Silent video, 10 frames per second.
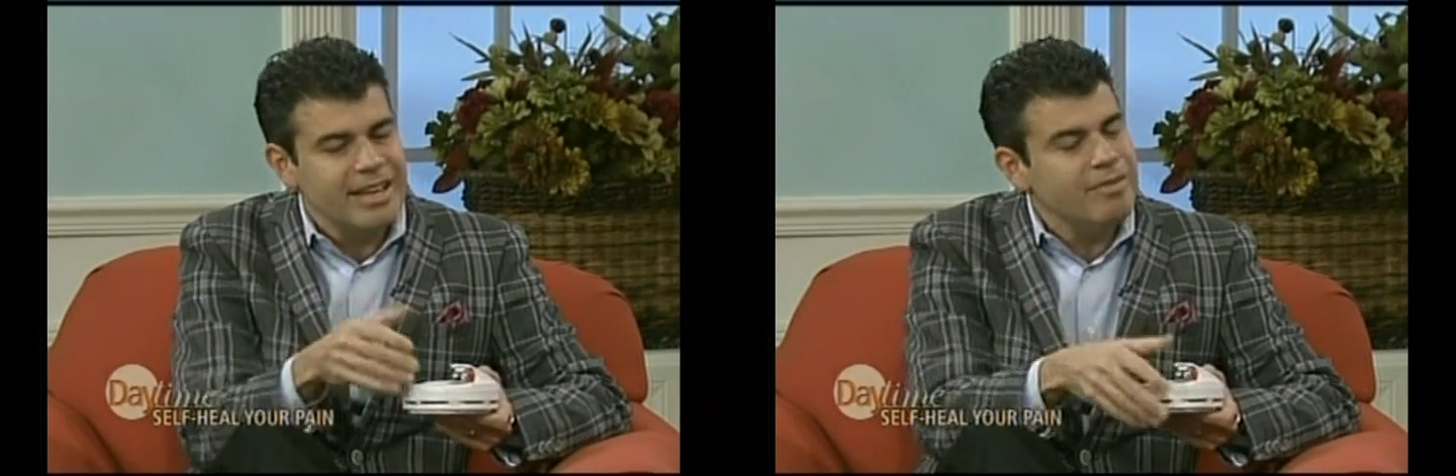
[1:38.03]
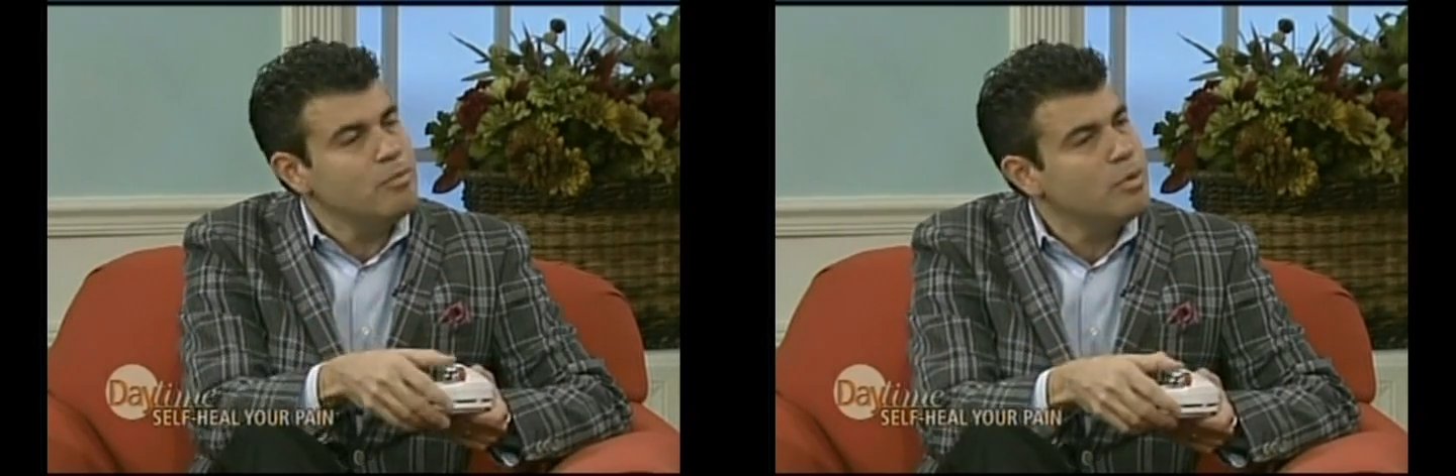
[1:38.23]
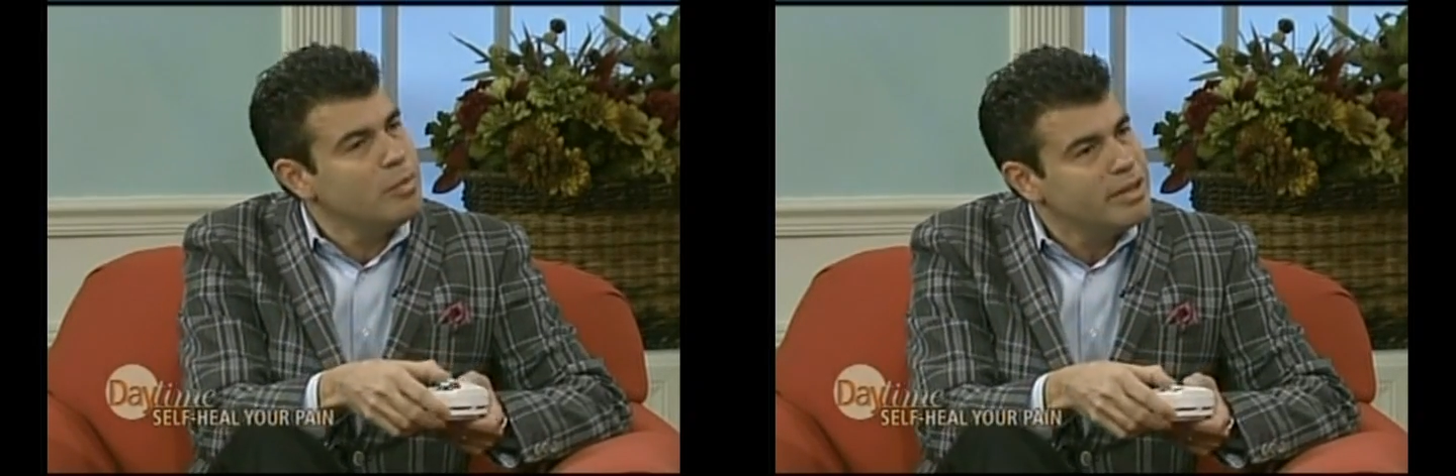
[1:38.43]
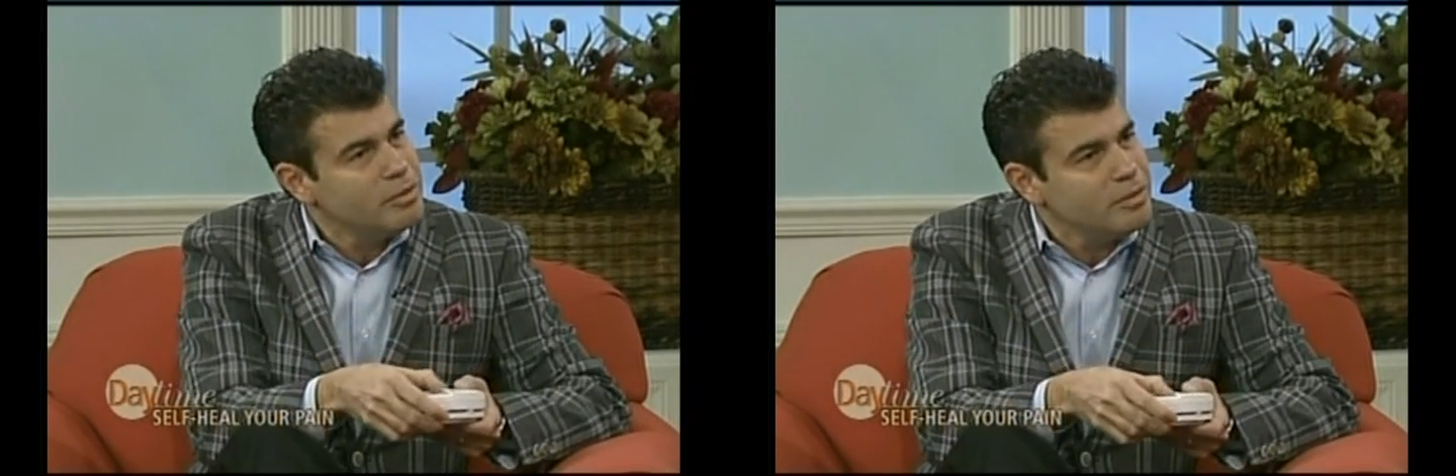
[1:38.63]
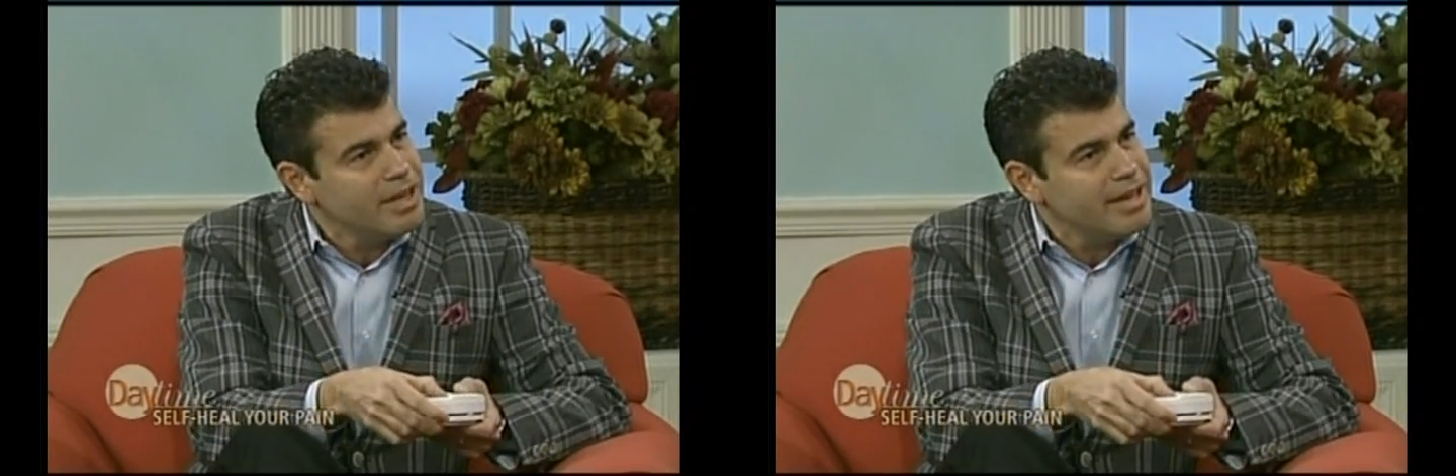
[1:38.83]
even when we
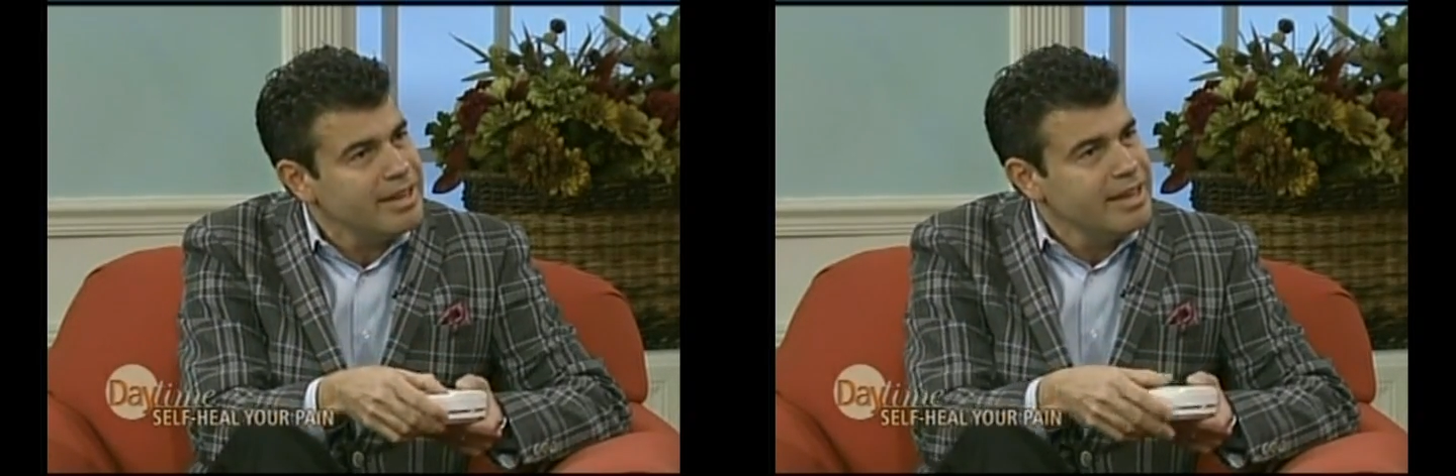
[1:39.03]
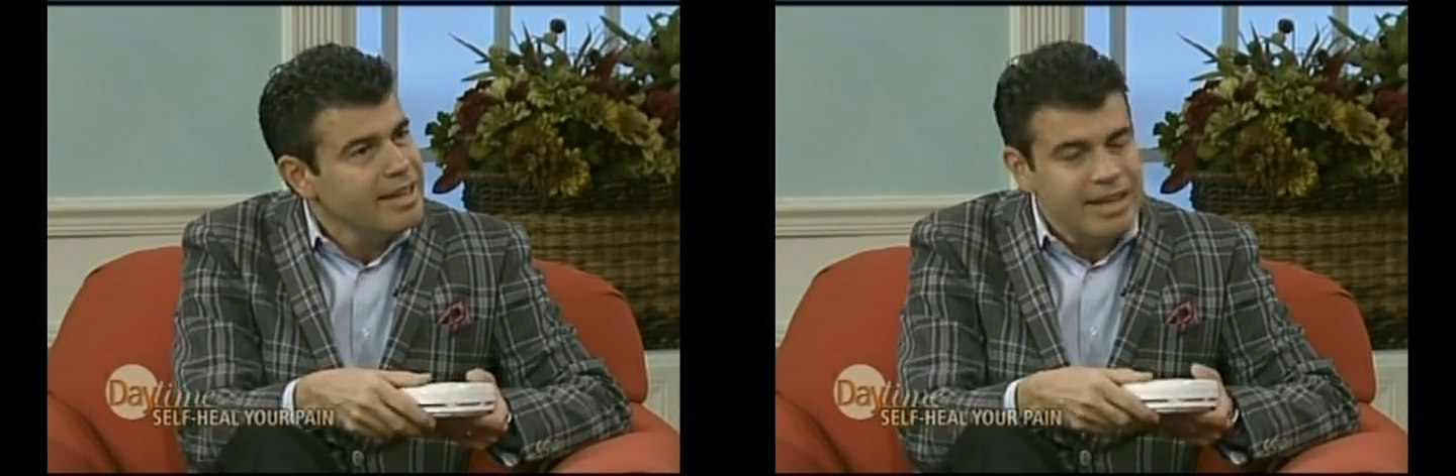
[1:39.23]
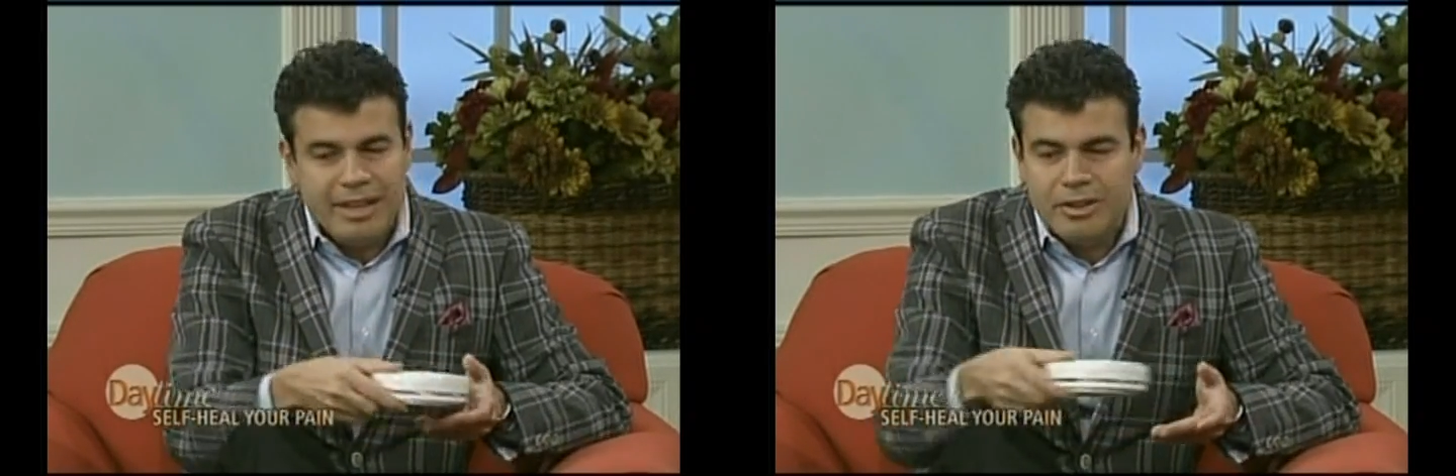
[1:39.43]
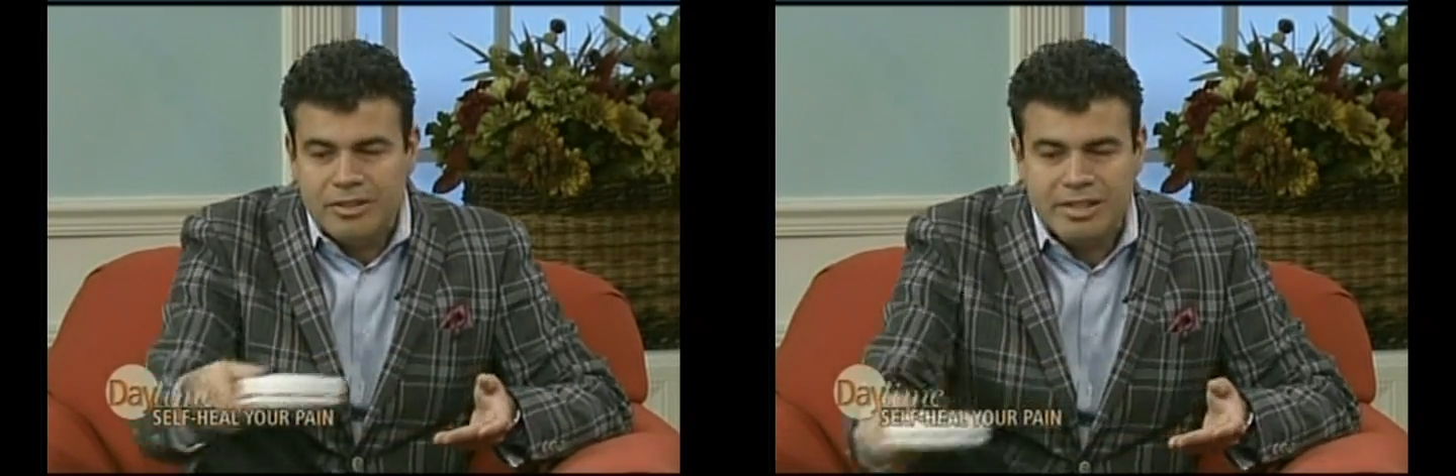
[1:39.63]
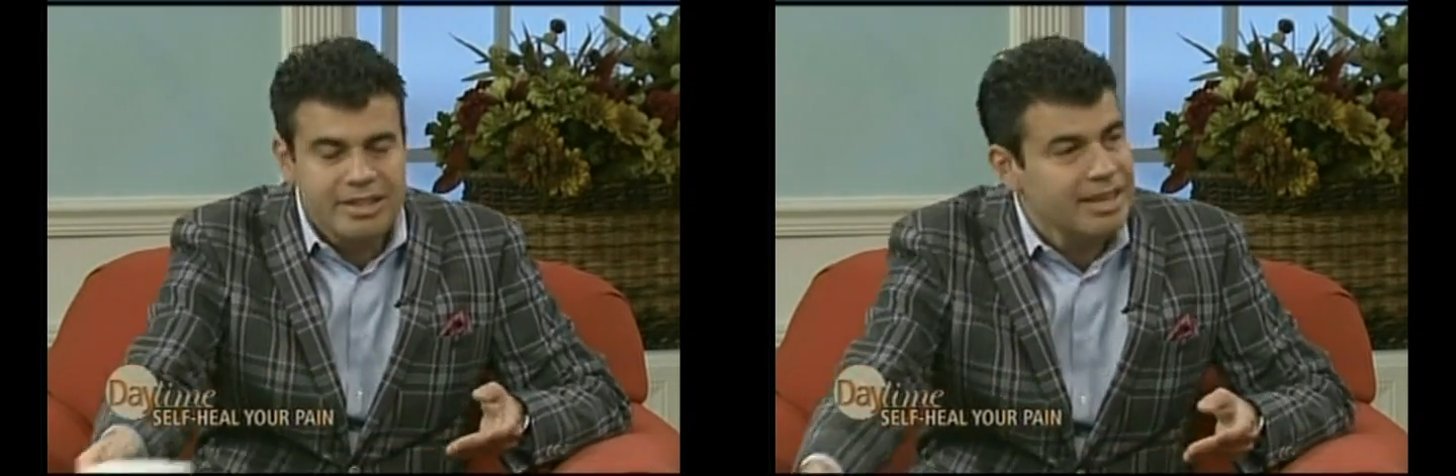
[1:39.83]
do that, it
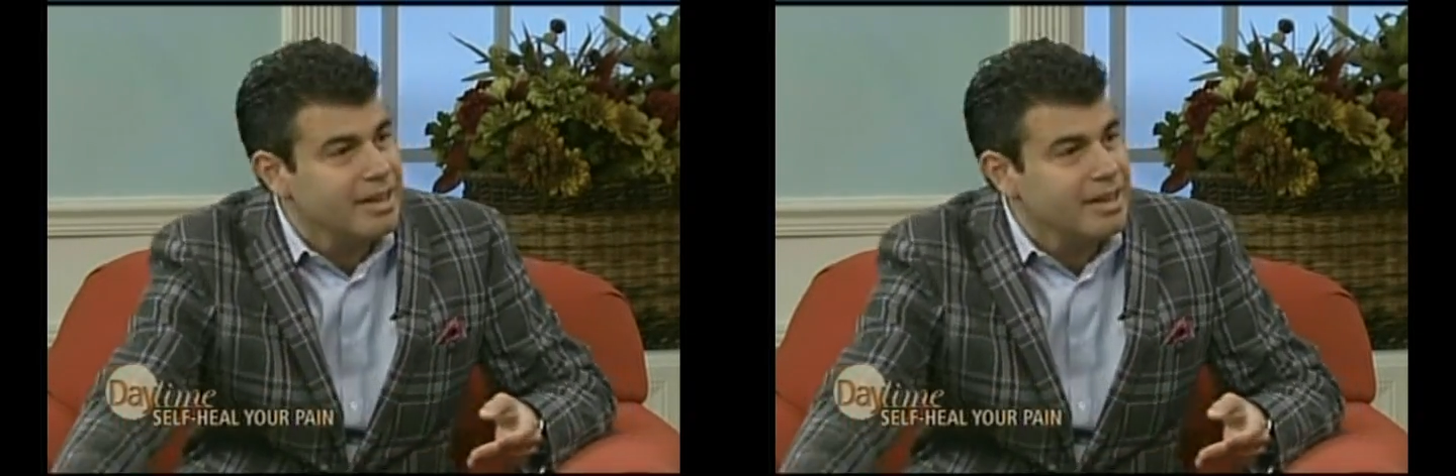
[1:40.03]
doesn't